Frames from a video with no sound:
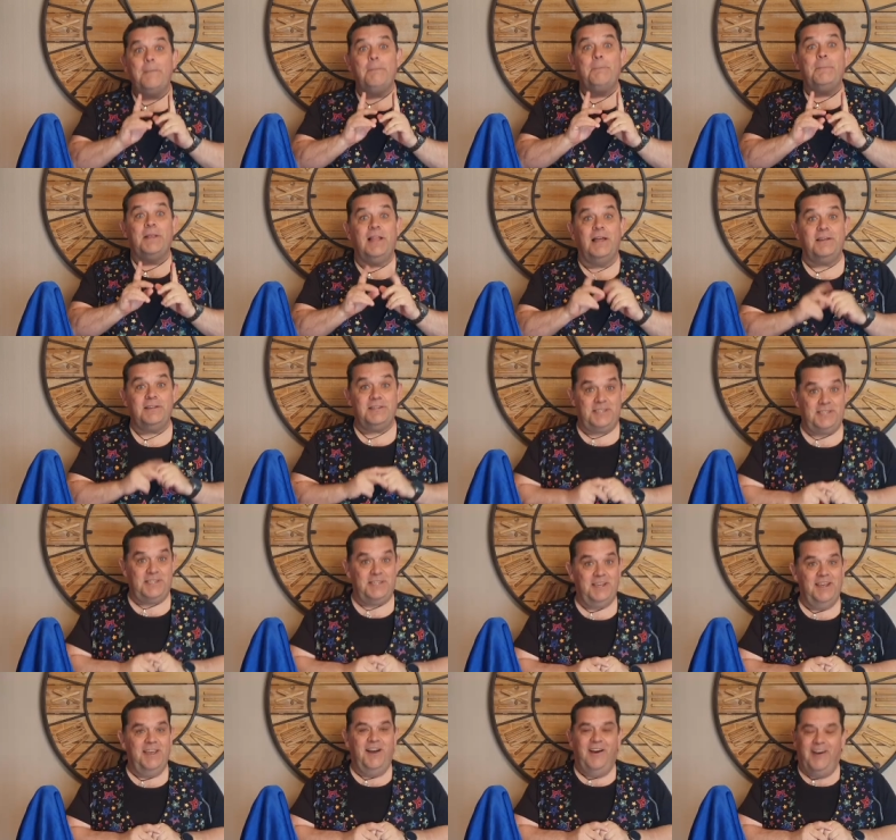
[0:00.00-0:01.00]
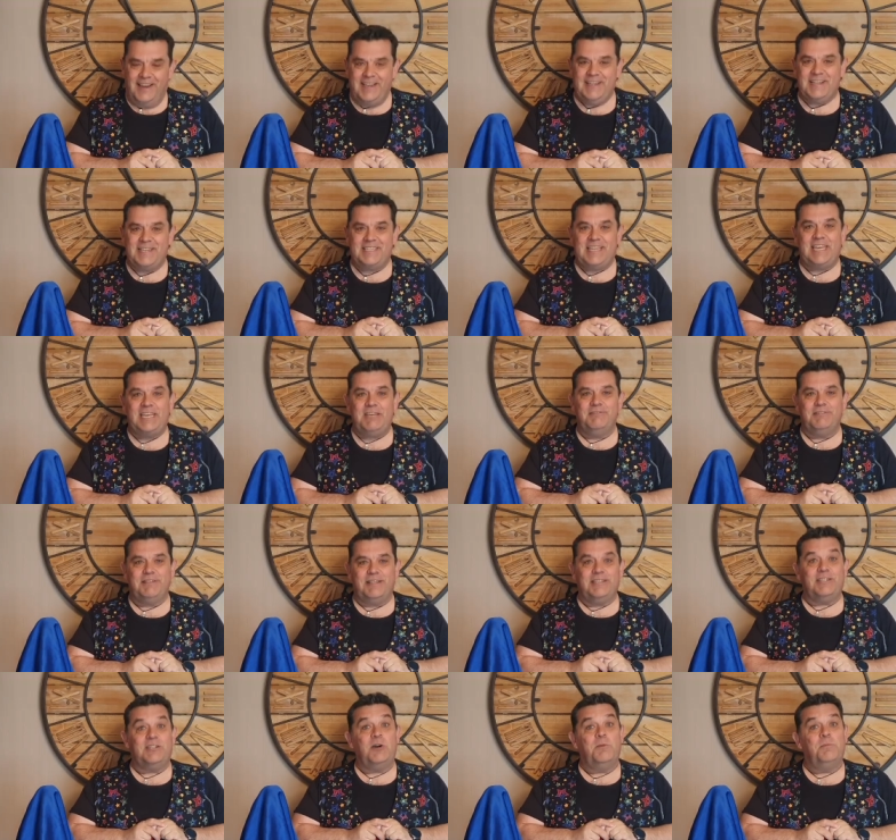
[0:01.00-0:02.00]
Plus, I'm going to set you
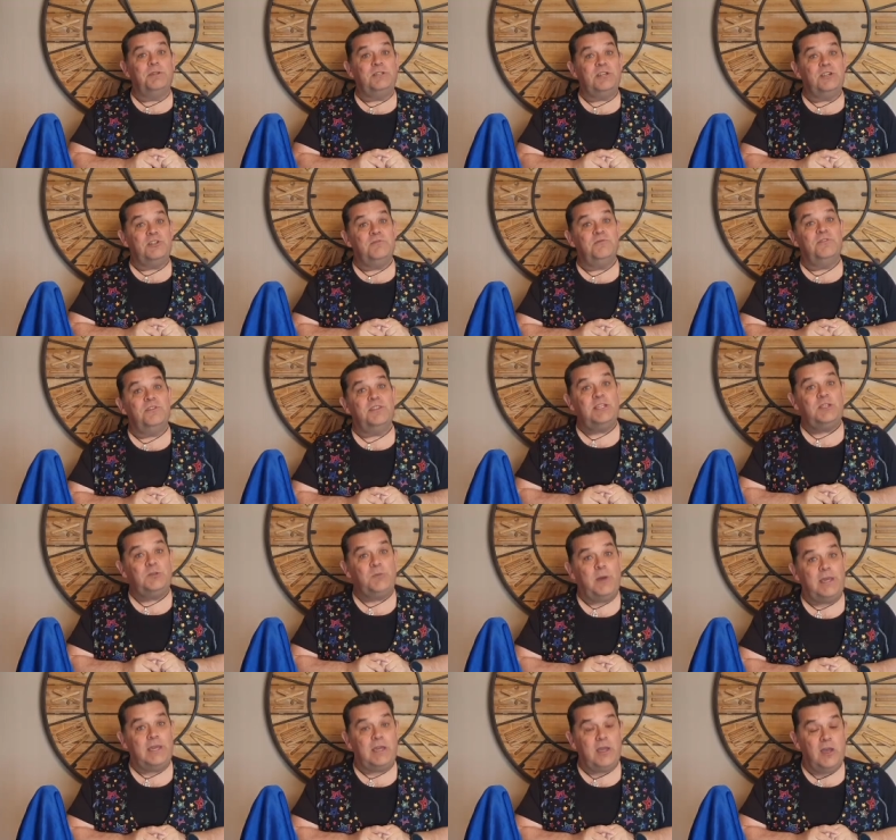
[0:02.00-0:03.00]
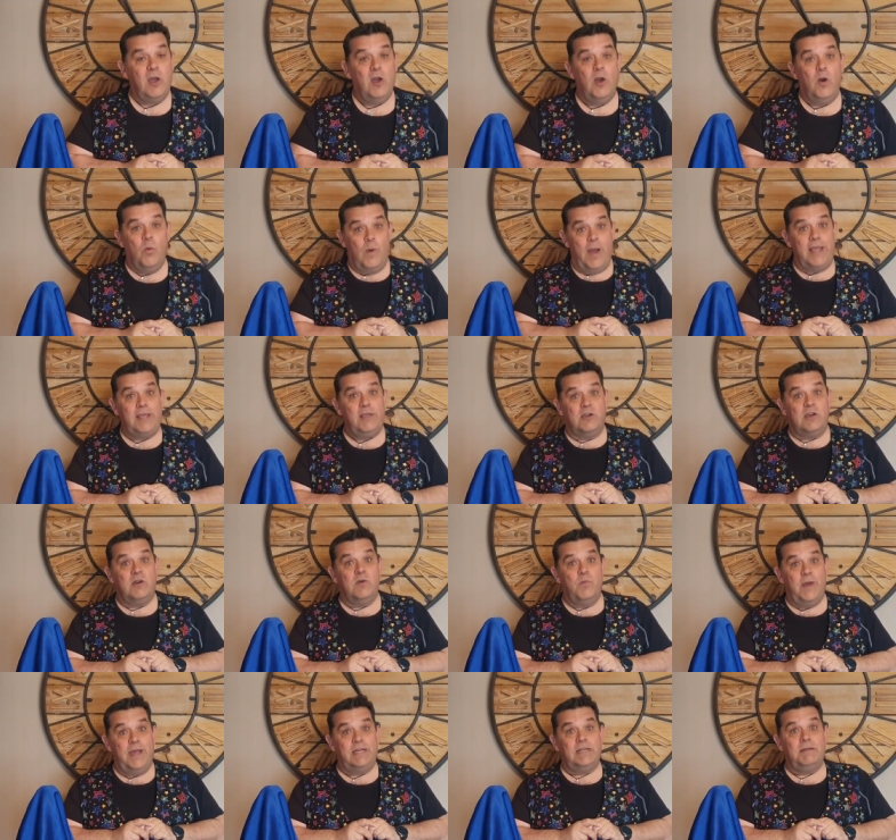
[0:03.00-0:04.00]
another competition for this week where you can
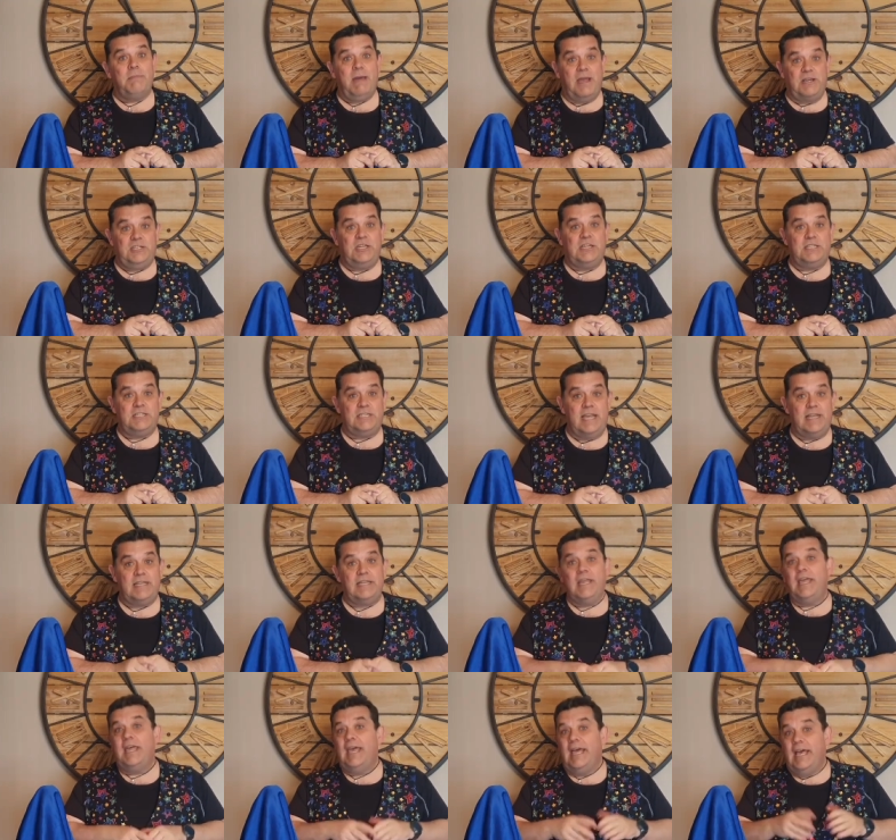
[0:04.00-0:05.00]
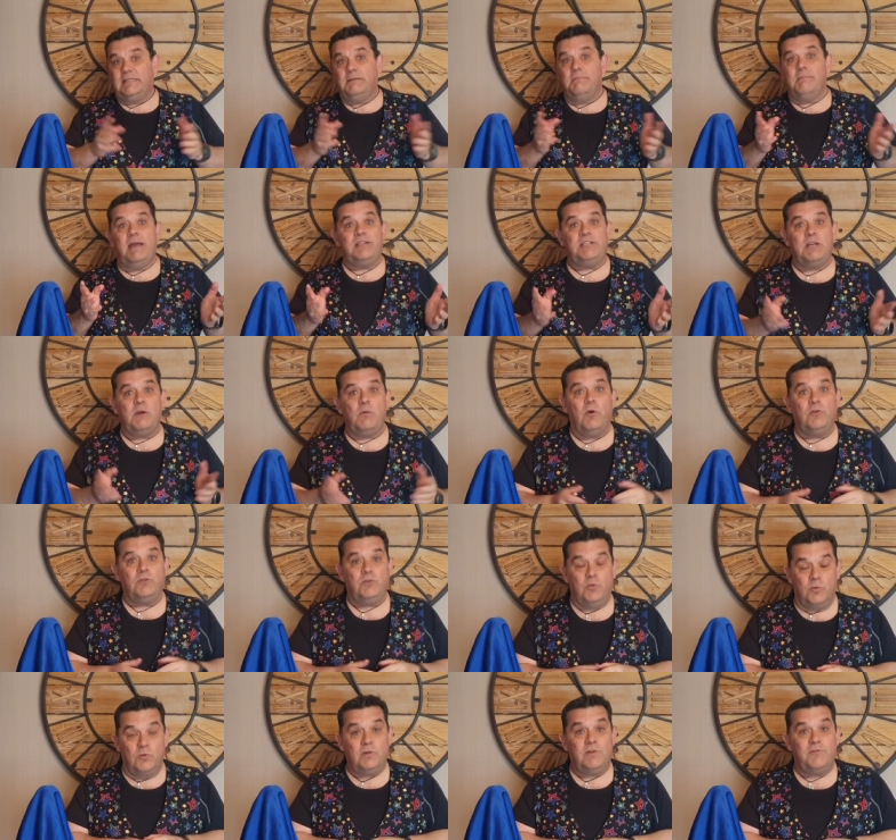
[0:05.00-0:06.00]
win a magic set and a magic wand
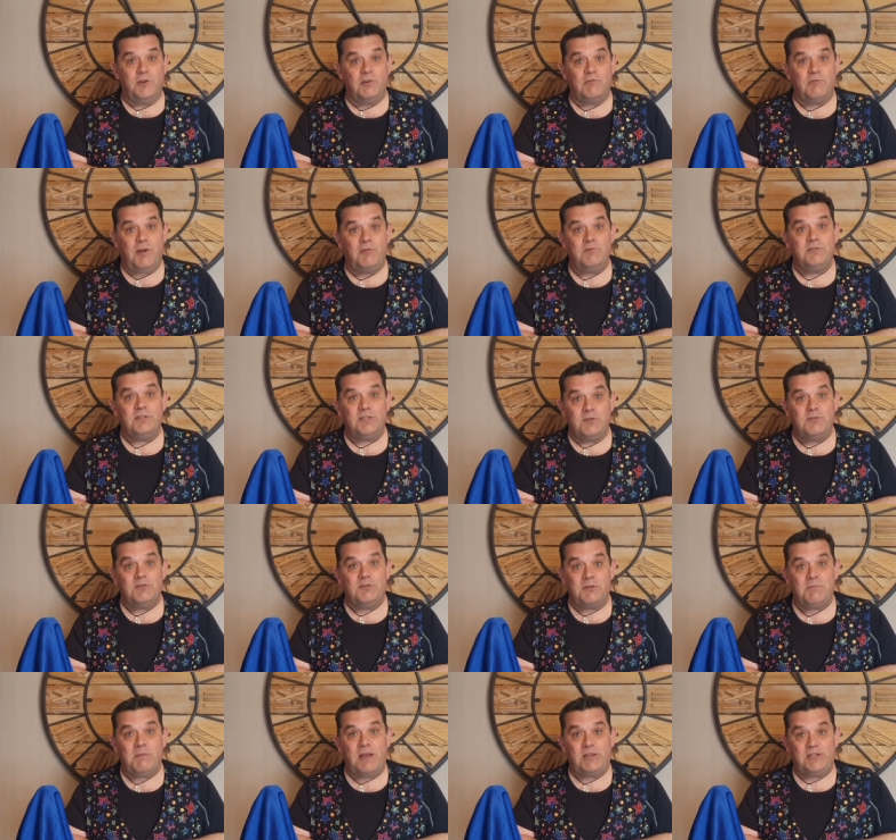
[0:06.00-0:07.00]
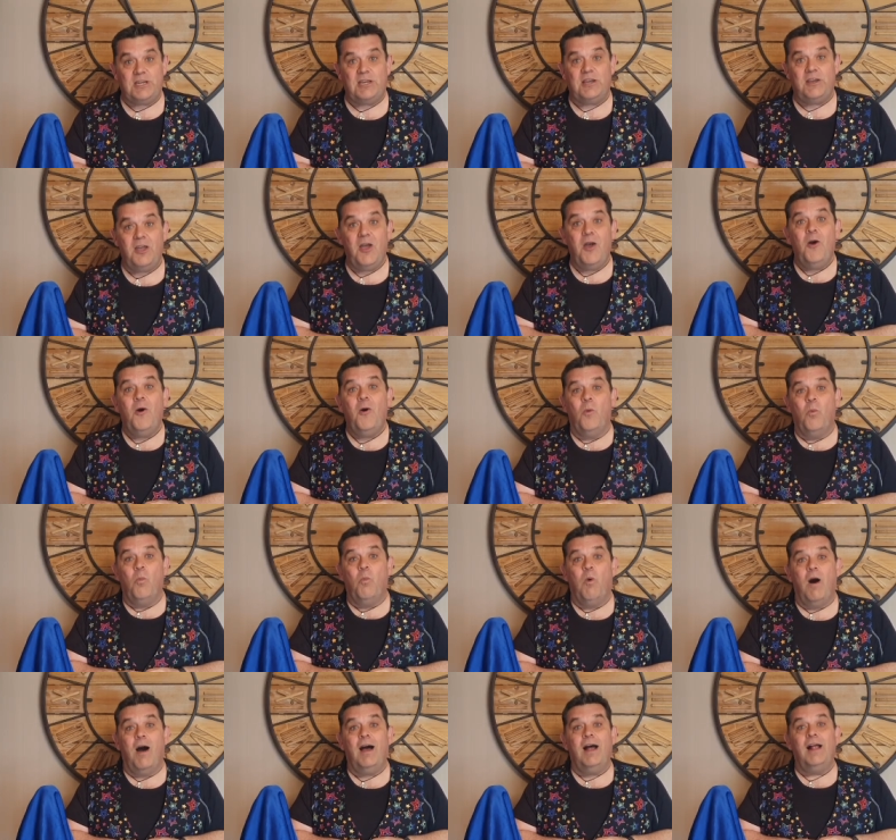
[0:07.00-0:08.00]
all of your own to do some magic
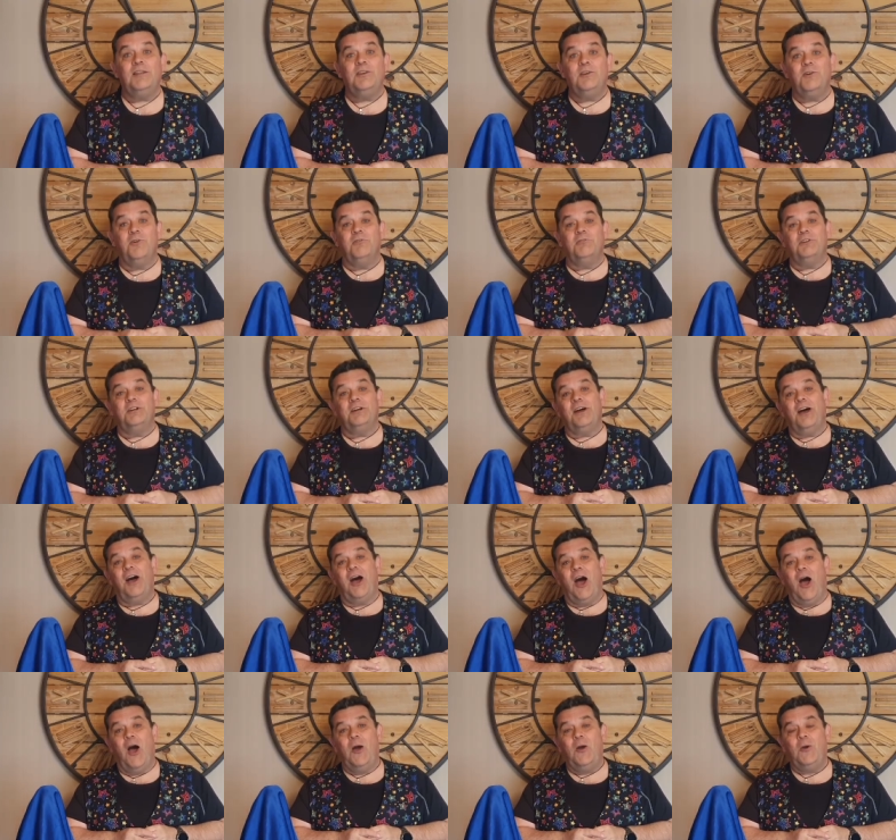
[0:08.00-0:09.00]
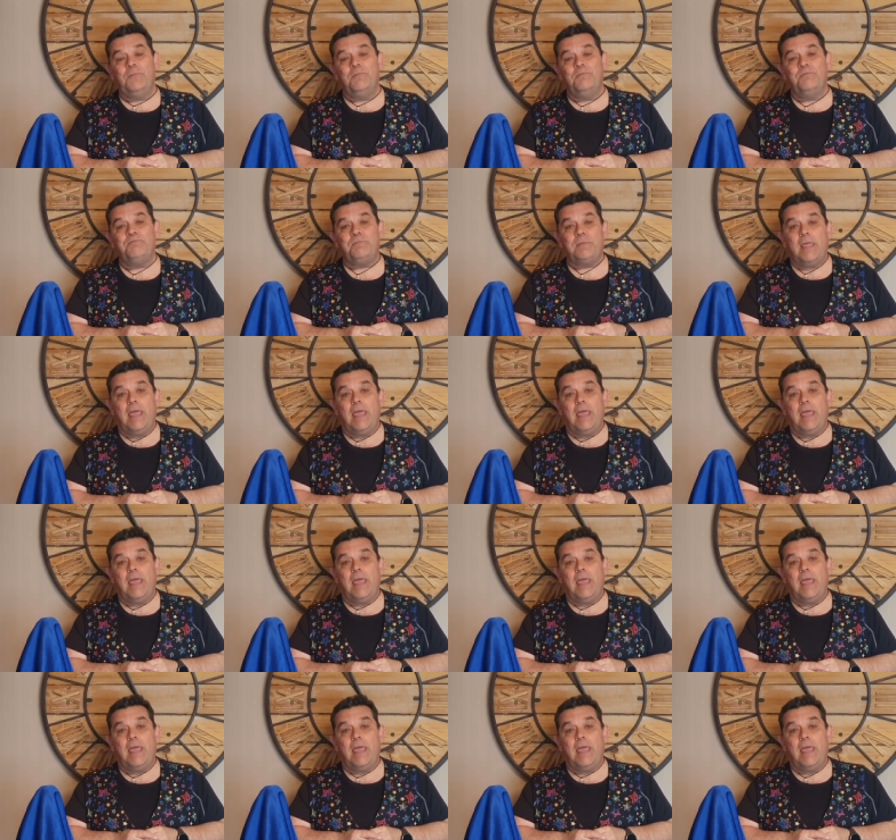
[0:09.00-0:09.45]
while you're at home.